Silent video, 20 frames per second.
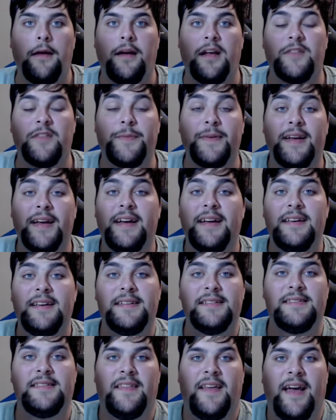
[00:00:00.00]
It's
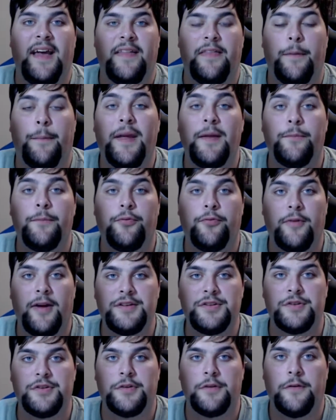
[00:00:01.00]
because that the main
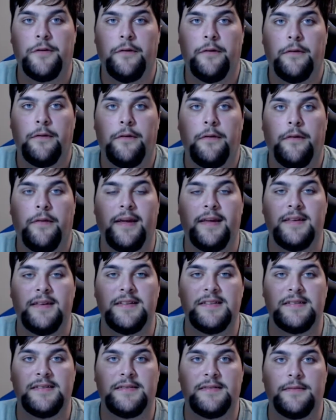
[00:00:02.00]
pressure that
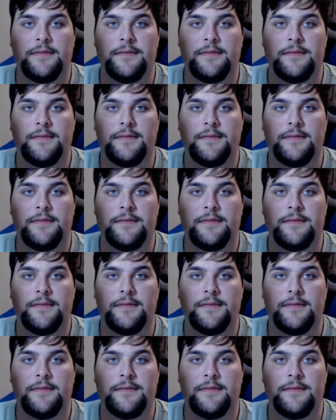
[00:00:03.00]
is